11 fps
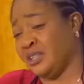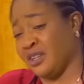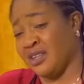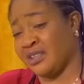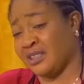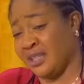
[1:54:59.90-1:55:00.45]

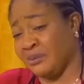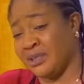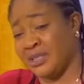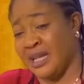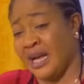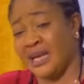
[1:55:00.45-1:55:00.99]
just
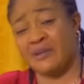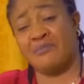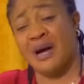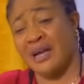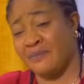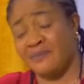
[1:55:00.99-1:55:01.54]
seems like
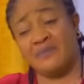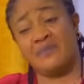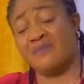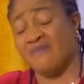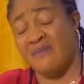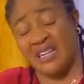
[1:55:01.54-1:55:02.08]

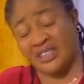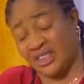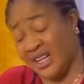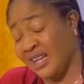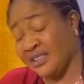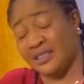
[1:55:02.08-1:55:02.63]
my
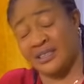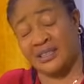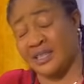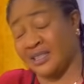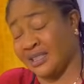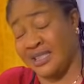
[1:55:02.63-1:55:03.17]
chances
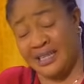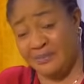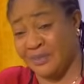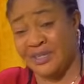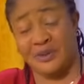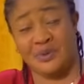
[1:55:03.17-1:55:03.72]
are
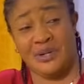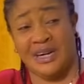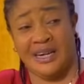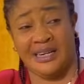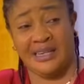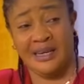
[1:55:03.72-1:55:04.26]
slipping
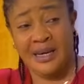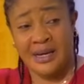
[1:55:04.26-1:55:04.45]
away.